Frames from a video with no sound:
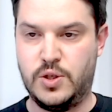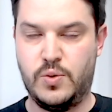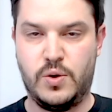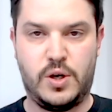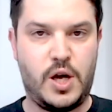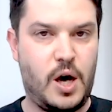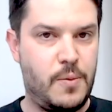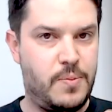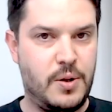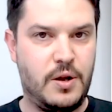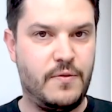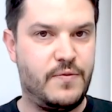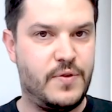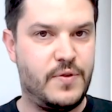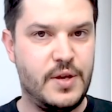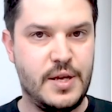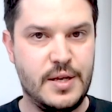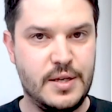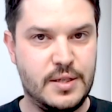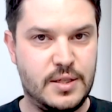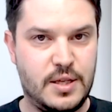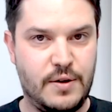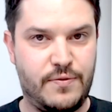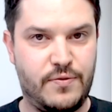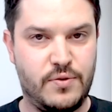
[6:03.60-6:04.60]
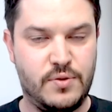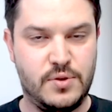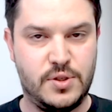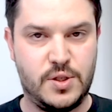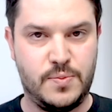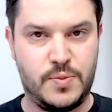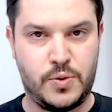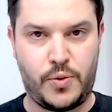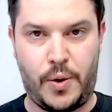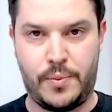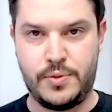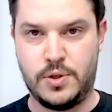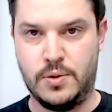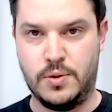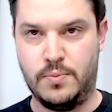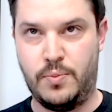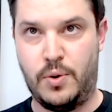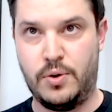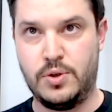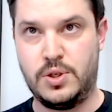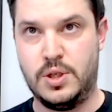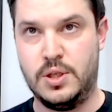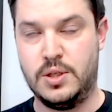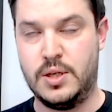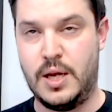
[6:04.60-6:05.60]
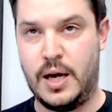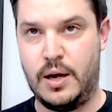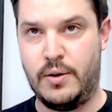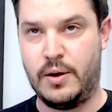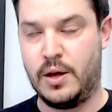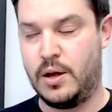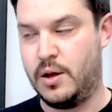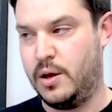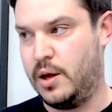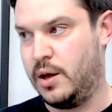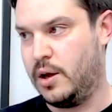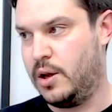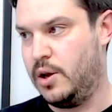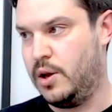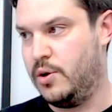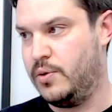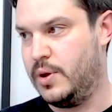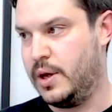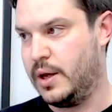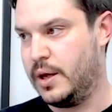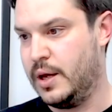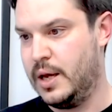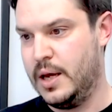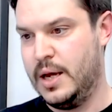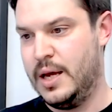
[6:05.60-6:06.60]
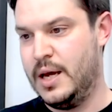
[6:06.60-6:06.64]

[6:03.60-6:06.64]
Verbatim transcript: a couple of these different subscription boxes now, inc including